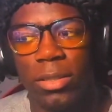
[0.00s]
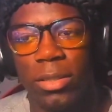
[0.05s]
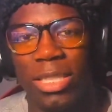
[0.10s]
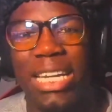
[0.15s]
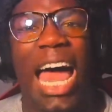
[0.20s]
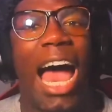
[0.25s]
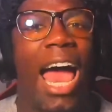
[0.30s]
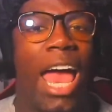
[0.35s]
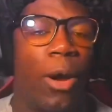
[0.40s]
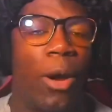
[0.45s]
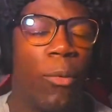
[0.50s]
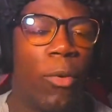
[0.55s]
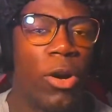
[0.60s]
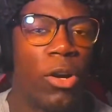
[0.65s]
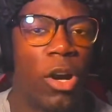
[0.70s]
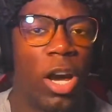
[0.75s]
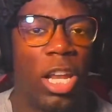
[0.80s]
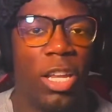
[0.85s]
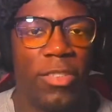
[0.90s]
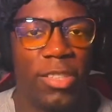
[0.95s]
Now at
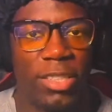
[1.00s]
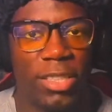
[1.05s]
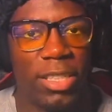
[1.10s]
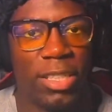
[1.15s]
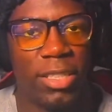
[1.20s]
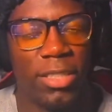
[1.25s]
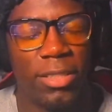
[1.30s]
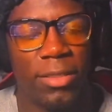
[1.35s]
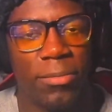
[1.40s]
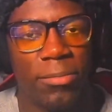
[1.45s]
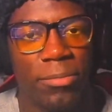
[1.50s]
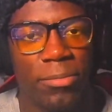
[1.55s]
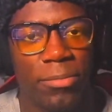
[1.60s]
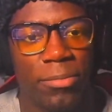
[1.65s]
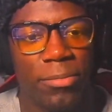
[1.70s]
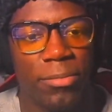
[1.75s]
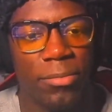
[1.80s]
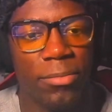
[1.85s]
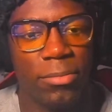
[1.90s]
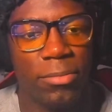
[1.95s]
work all of a sudden.
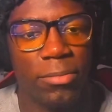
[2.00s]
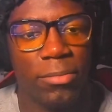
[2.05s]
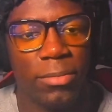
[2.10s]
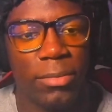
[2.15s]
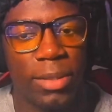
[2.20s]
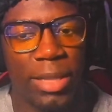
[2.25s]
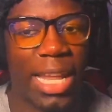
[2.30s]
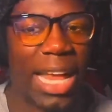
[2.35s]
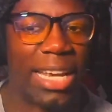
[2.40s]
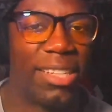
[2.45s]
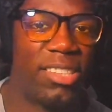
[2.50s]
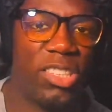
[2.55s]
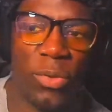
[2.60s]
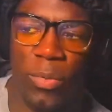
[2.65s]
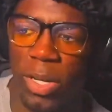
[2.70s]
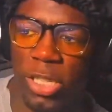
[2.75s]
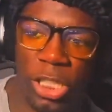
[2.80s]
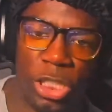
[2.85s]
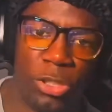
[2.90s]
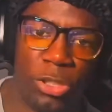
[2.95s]
License and
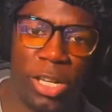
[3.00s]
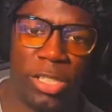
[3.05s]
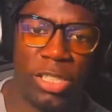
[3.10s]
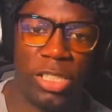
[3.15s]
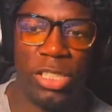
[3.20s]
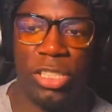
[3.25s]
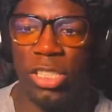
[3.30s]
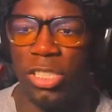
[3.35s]
registration,